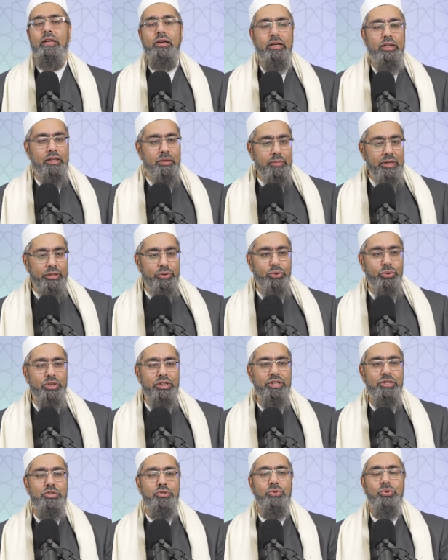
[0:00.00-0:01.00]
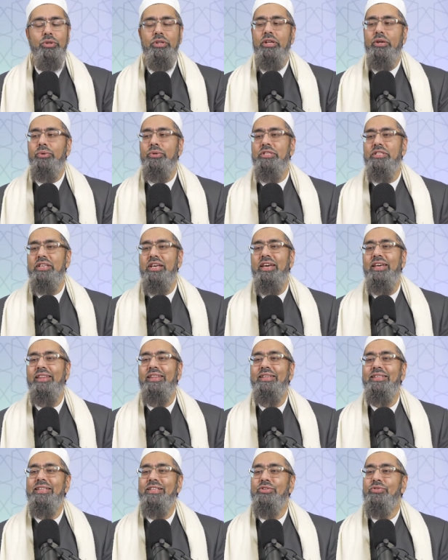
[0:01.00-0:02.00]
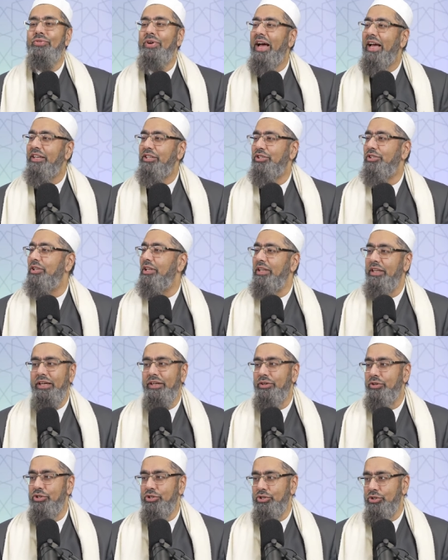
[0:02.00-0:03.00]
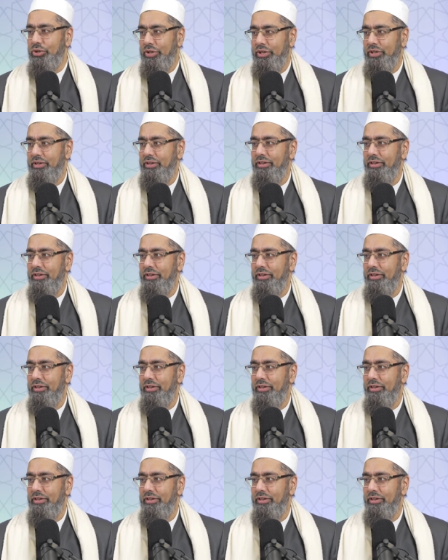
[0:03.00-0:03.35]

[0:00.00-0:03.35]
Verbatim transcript: In the Maturidi school, they would say this is rationally understood,